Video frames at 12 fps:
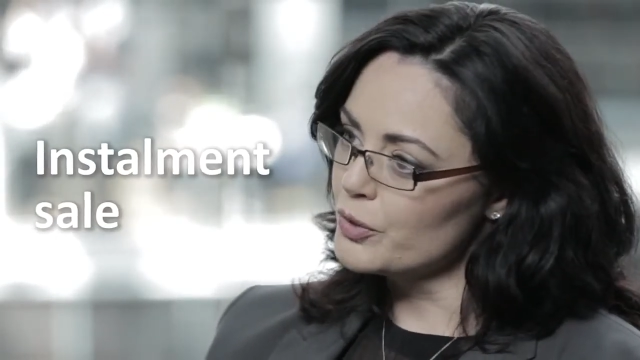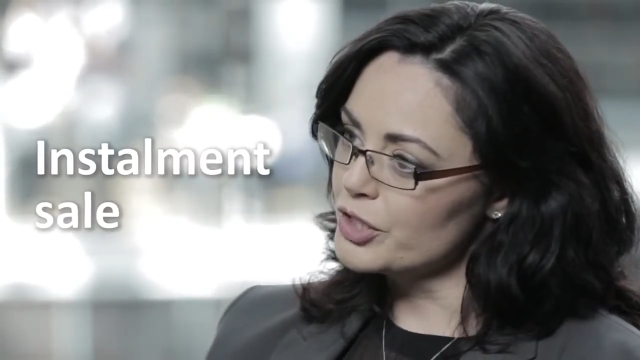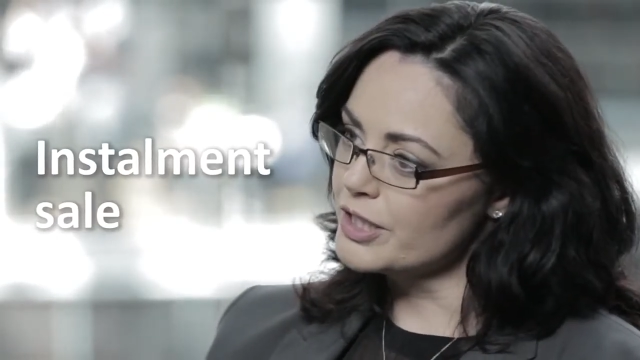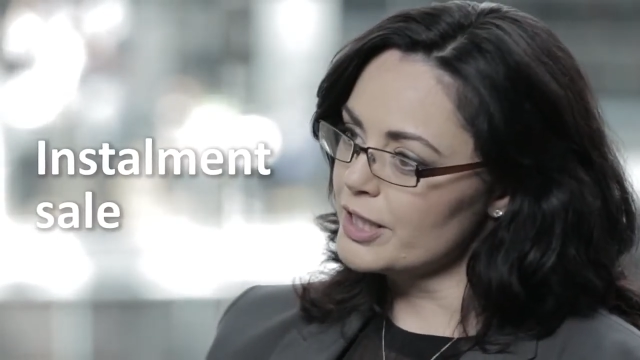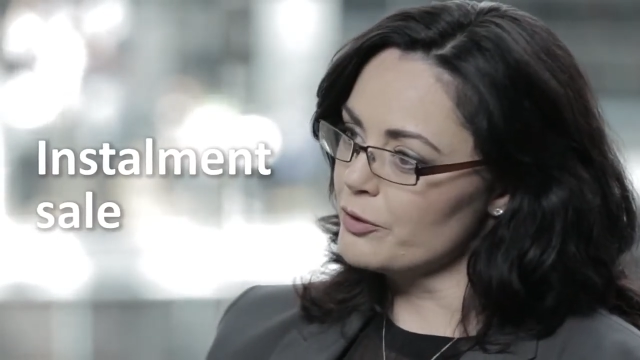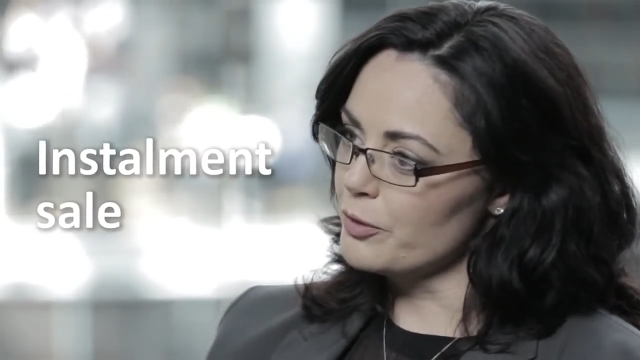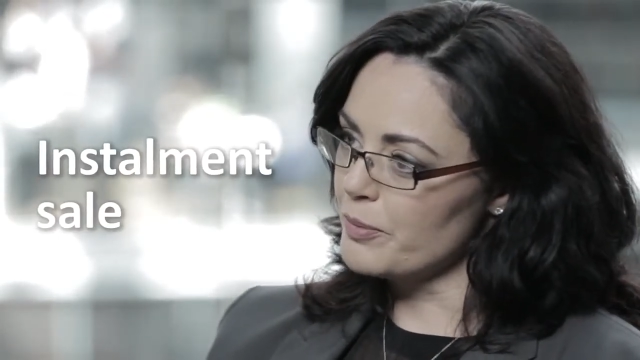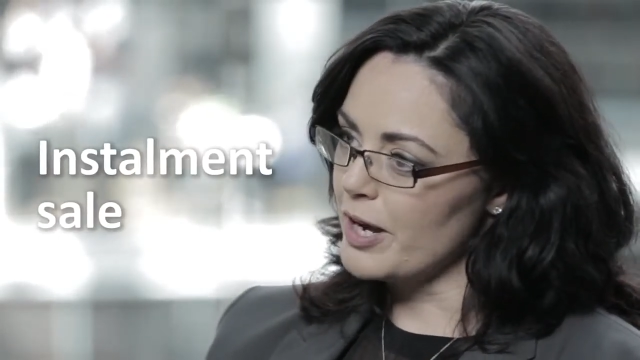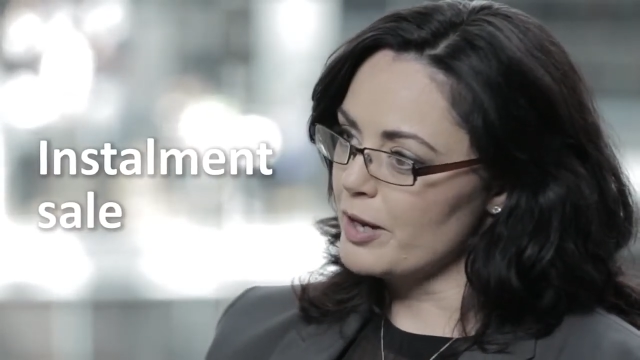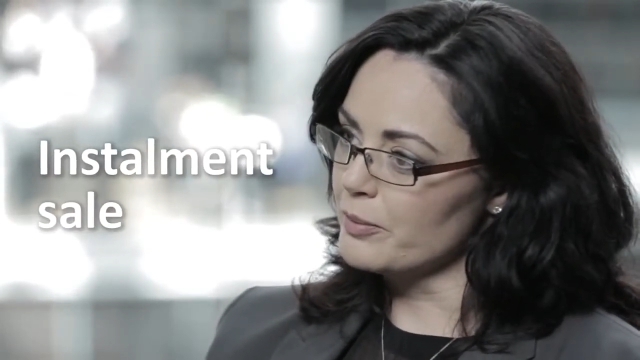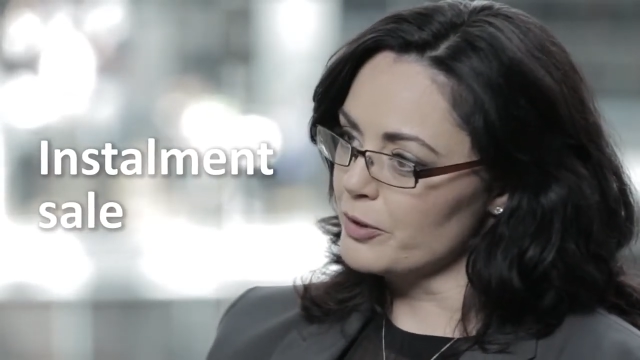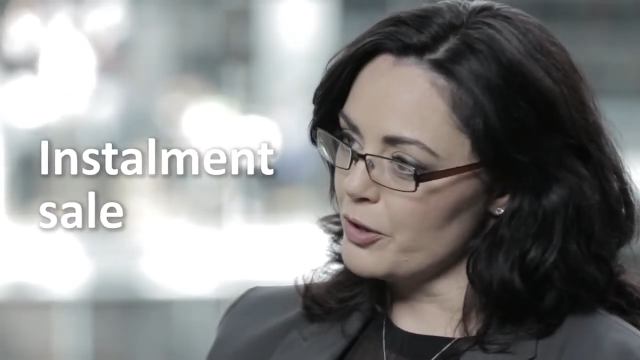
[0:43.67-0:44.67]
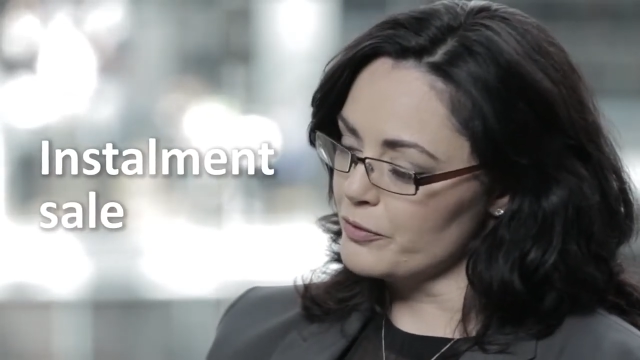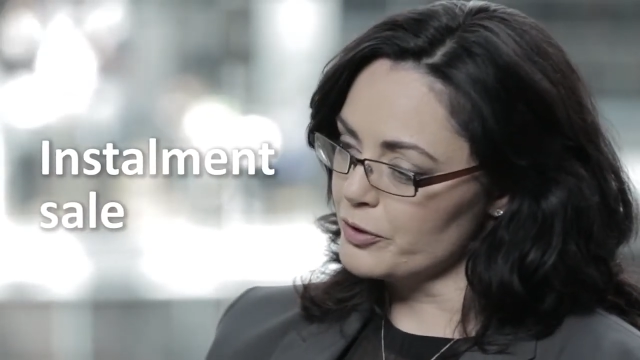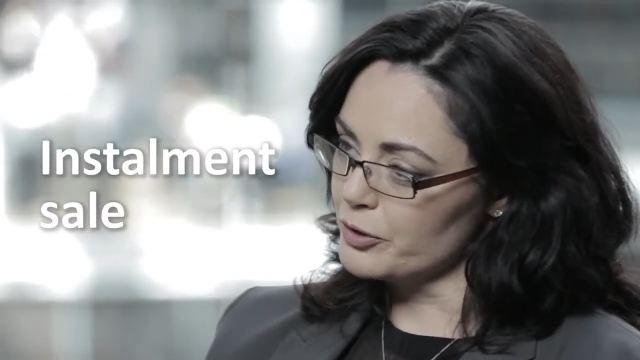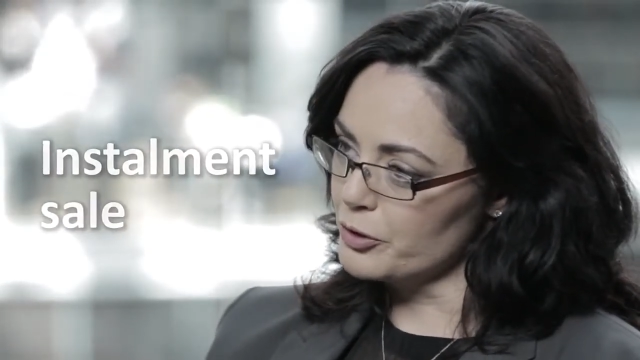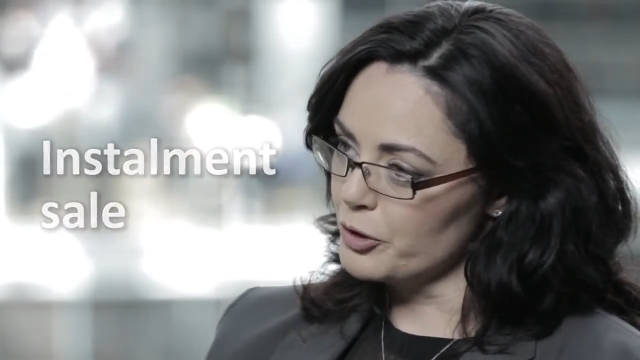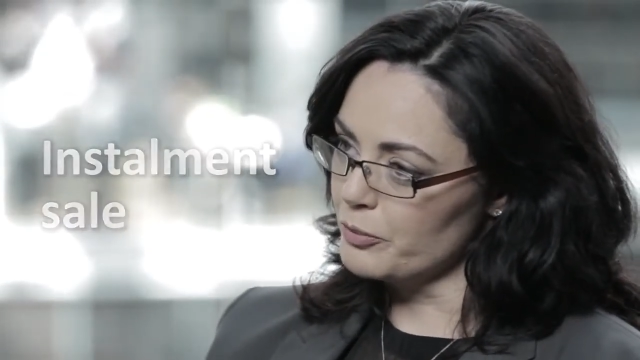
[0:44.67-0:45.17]
which is then repayable
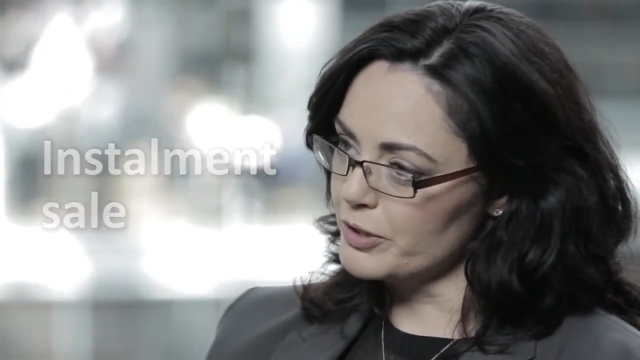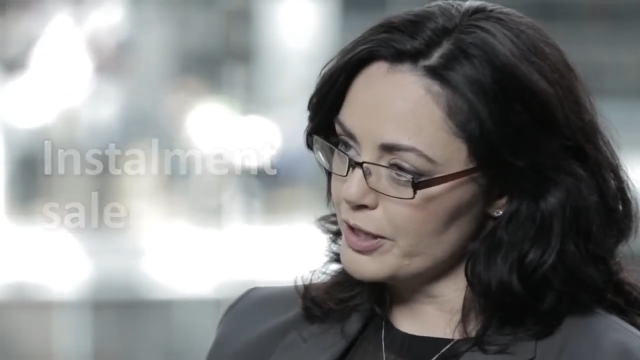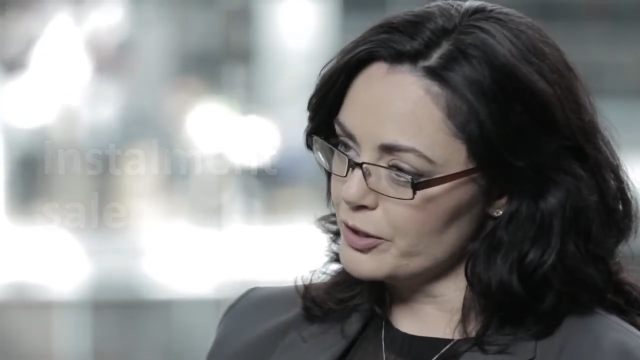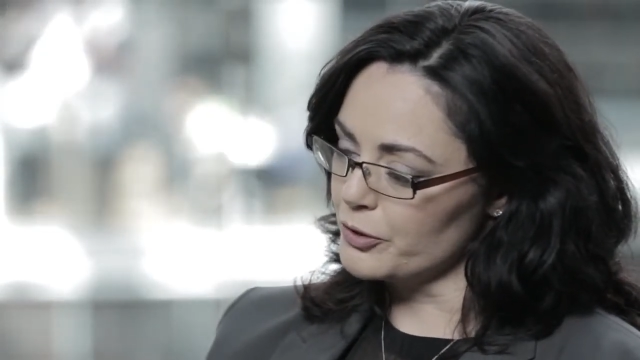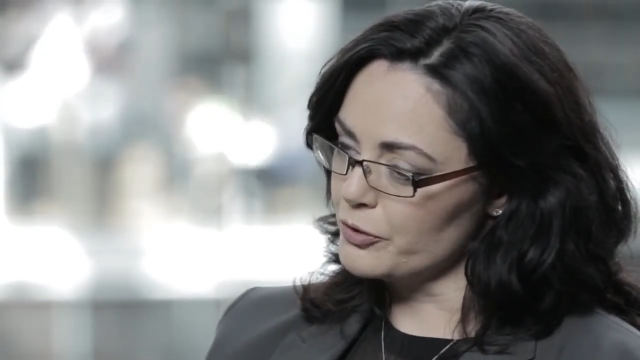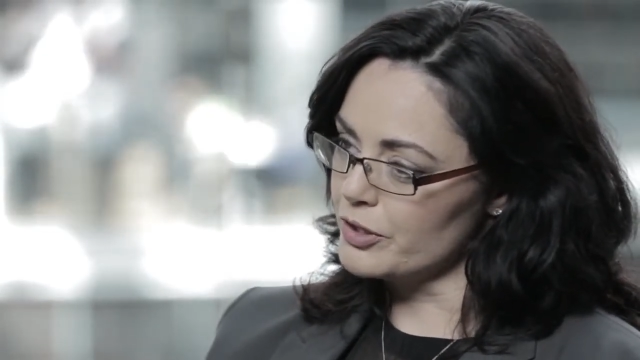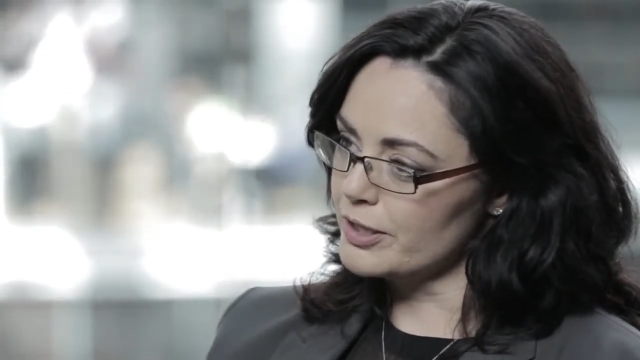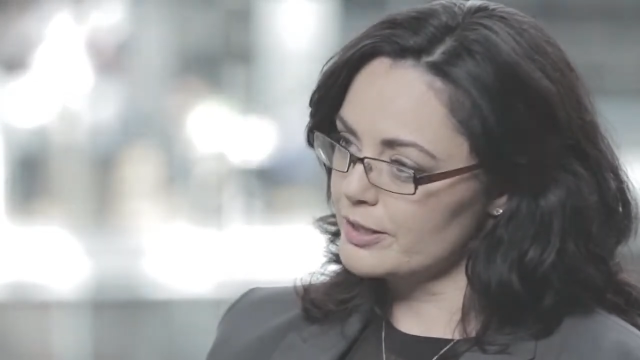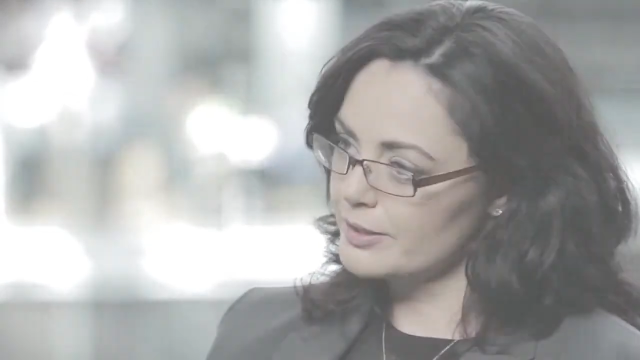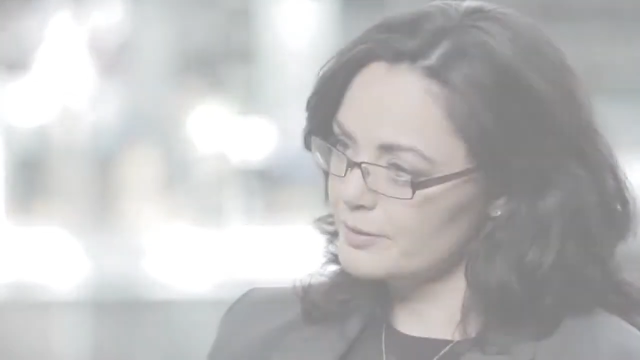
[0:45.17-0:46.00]
over the terms as agreed.